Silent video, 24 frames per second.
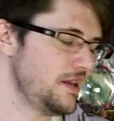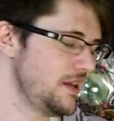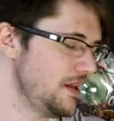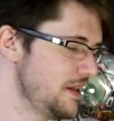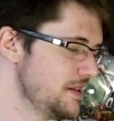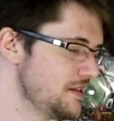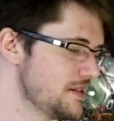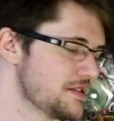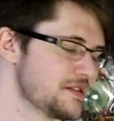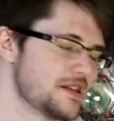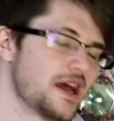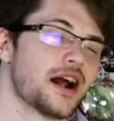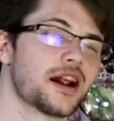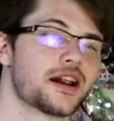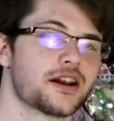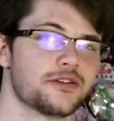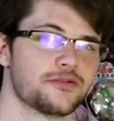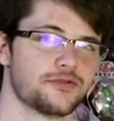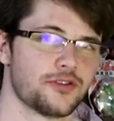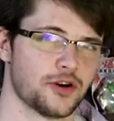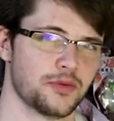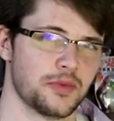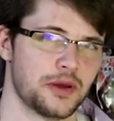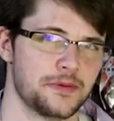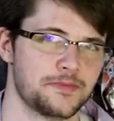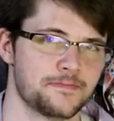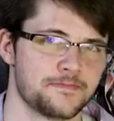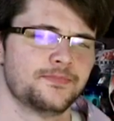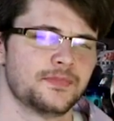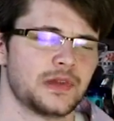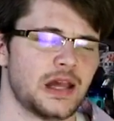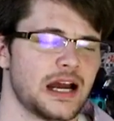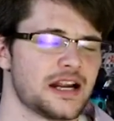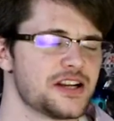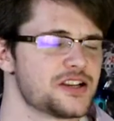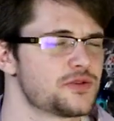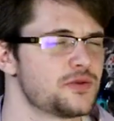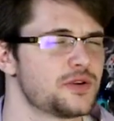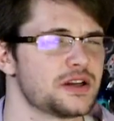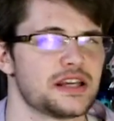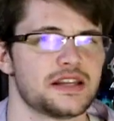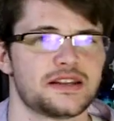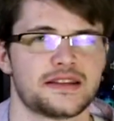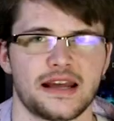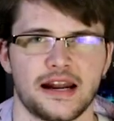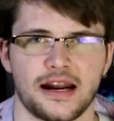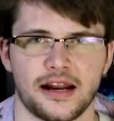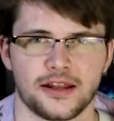it does not confirm it. I just want to
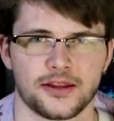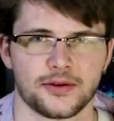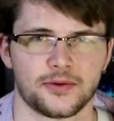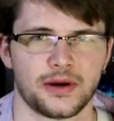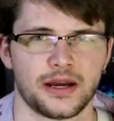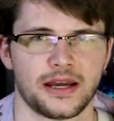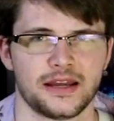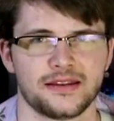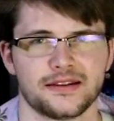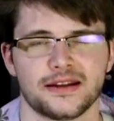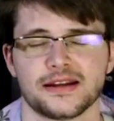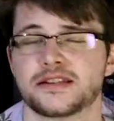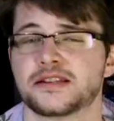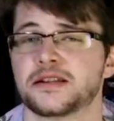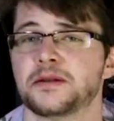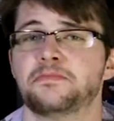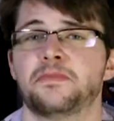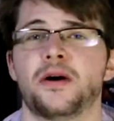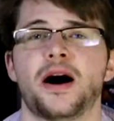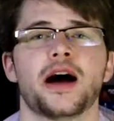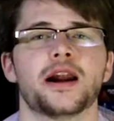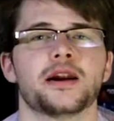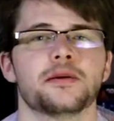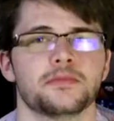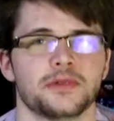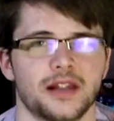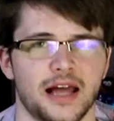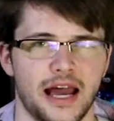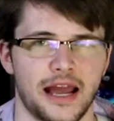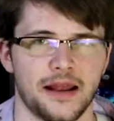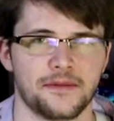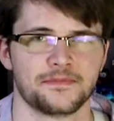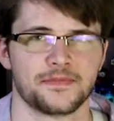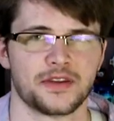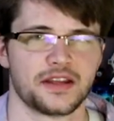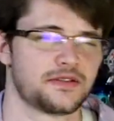get that out of the way. That's the bottom line.